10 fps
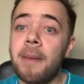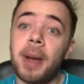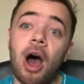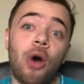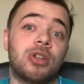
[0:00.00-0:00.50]

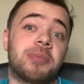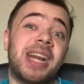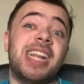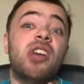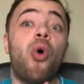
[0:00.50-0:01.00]
But
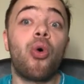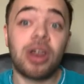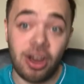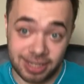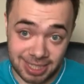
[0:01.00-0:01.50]
ultimately, the
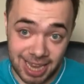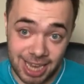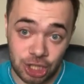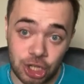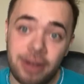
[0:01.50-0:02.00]

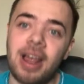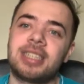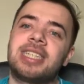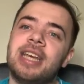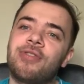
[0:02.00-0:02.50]
organisation that
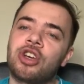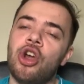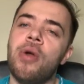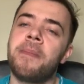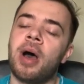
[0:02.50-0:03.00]
Steve
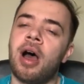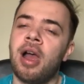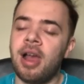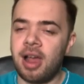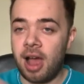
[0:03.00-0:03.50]
Cooper
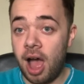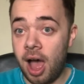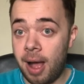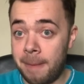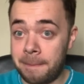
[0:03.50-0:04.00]

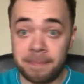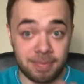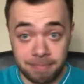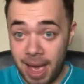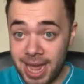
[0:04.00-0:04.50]

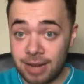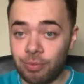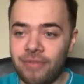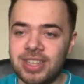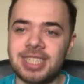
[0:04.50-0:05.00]
made
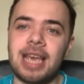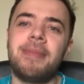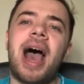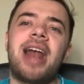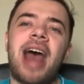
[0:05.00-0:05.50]
with his
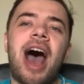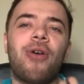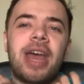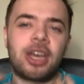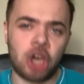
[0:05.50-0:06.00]
team and how
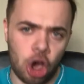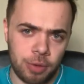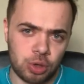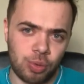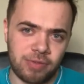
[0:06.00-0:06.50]
they
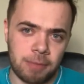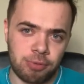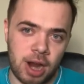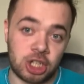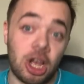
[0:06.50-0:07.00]
coped with the
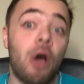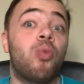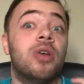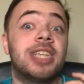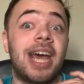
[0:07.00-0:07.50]
pressure
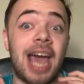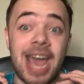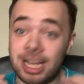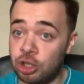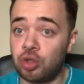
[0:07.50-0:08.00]
was
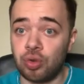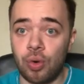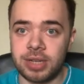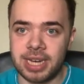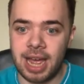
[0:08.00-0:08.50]

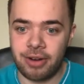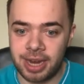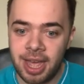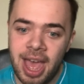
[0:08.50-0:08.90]
extraordinary.